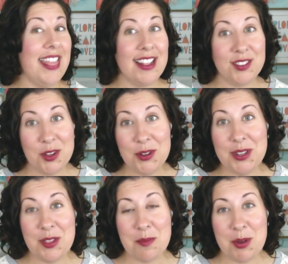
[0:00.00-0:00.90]
And that's a
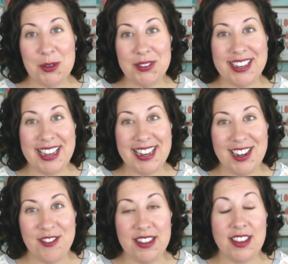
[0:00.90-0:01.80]
whole nother post
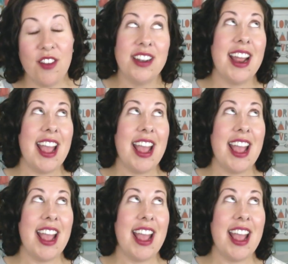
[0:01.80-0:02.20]
in and of itself.